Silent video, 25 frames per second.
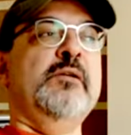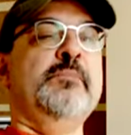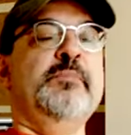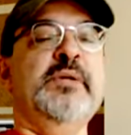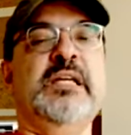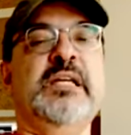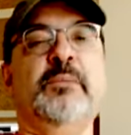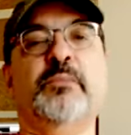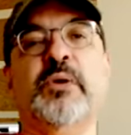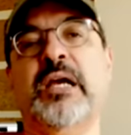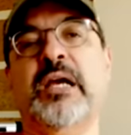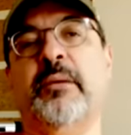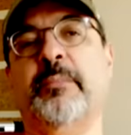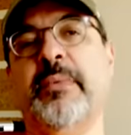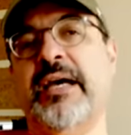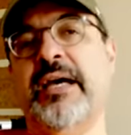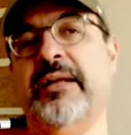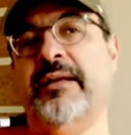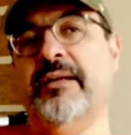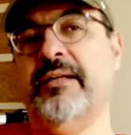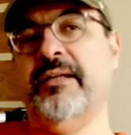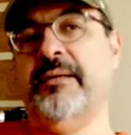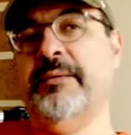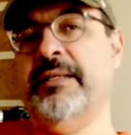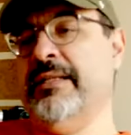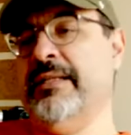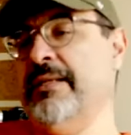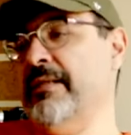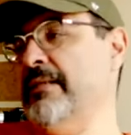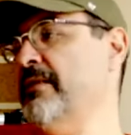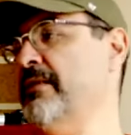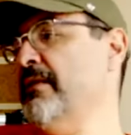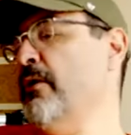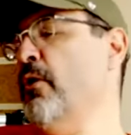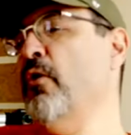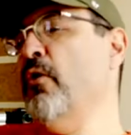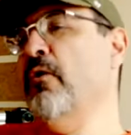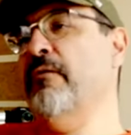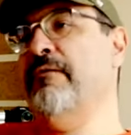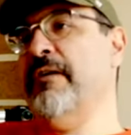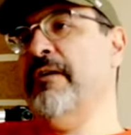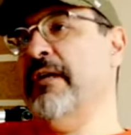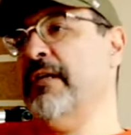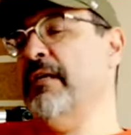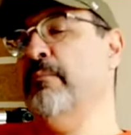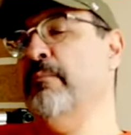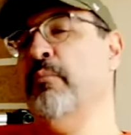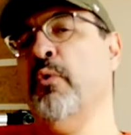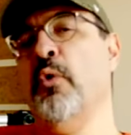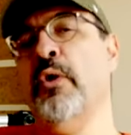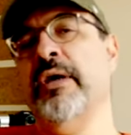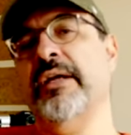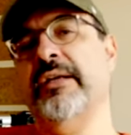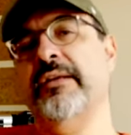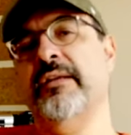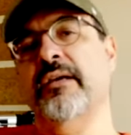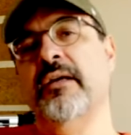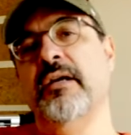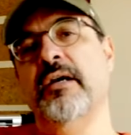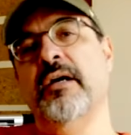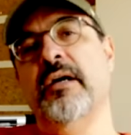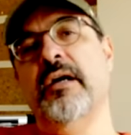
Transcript: on being pragmatic. I mean, that's the whole fucking point